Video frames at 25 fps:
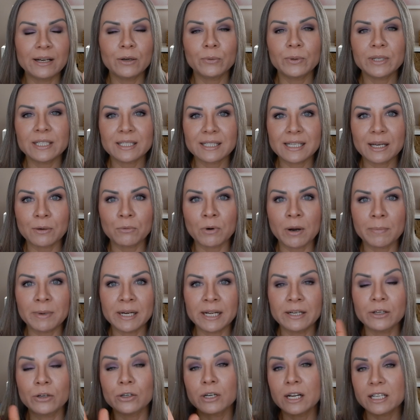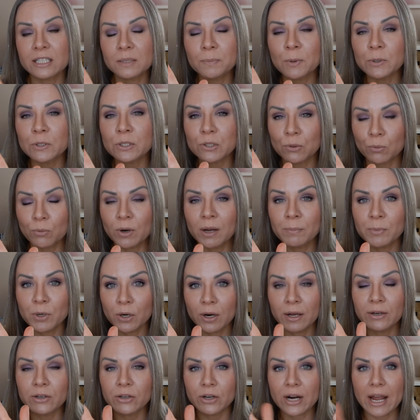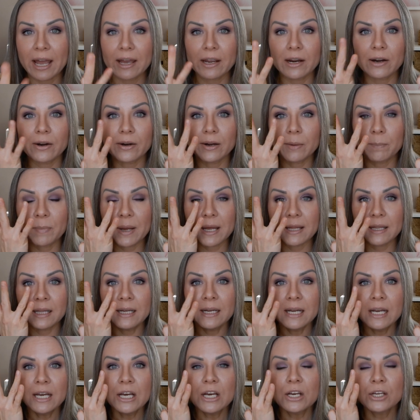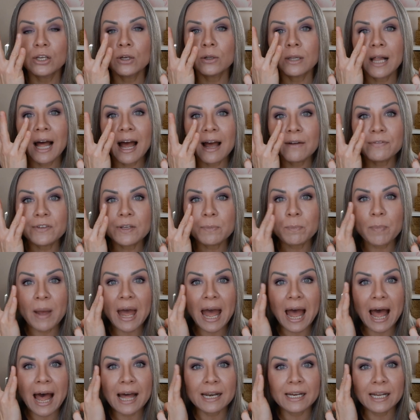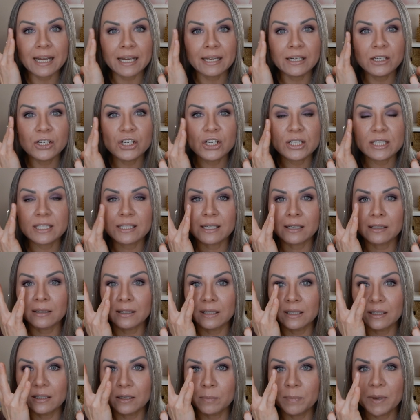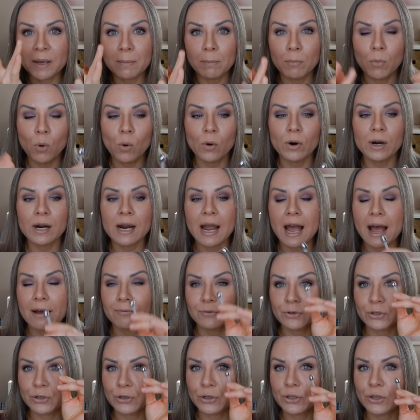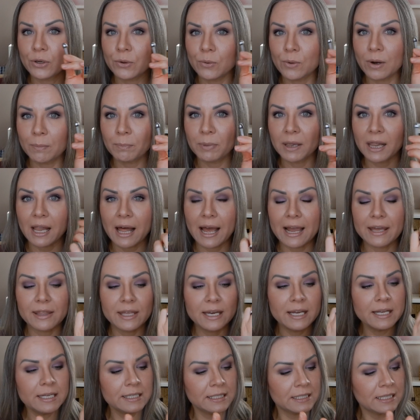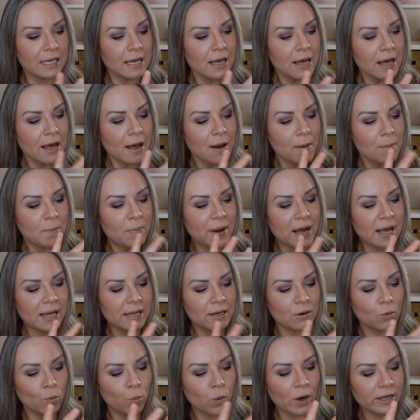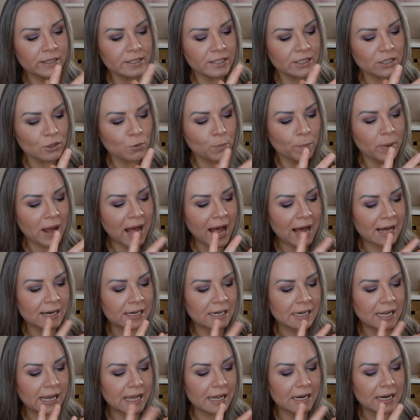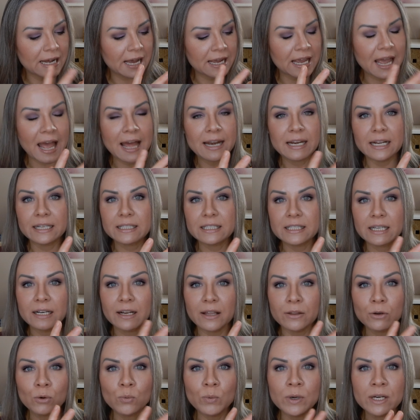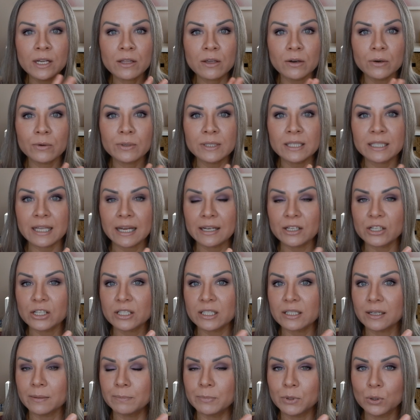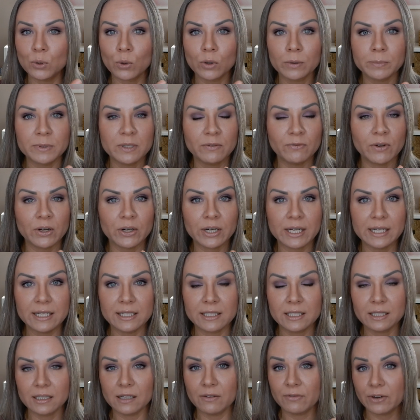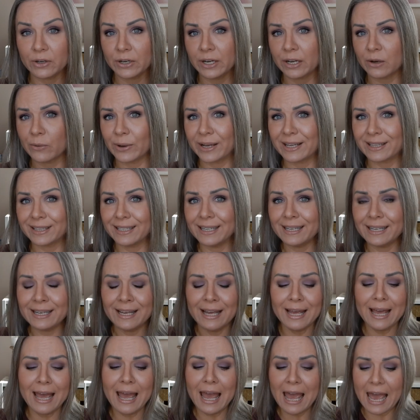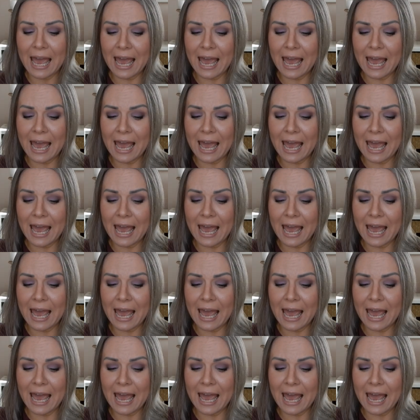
I don't want to say rub it in, you're not supposed to rub your under eye area, but you'll have to pat in just a little bit more after you apply this. But once you pat it in, again, it's another one of those that just absorbs very easily, very quickly.